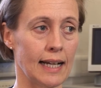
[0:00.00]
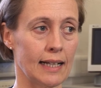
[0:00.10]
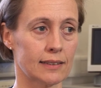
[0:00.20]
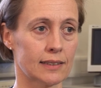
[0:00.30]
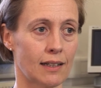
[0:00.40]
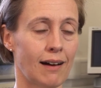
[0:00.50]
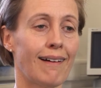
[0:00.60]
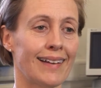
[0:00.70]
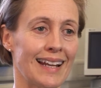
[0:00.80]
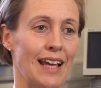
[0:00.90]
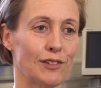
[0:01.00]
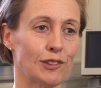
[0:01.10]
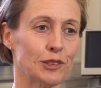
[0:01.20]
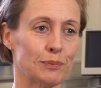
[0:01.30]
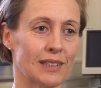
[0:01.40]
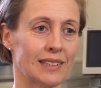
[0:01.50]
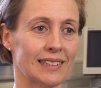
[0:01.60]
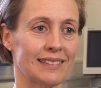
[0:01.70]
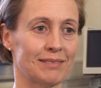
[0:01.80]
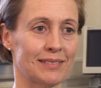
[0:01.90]
at higher levels, because
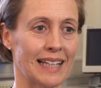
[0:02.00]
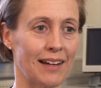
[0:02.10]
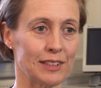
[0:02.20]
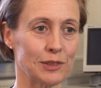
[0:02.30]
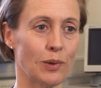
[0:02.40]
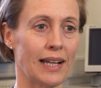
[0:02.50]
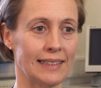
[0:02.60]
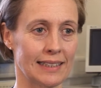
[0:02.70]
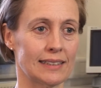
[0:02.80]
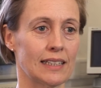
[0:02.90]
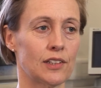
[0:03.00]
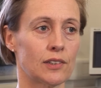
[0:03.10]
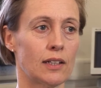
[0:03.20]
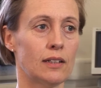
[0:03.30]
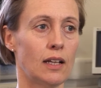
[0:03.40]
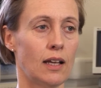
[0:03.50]
it carries weight, etc.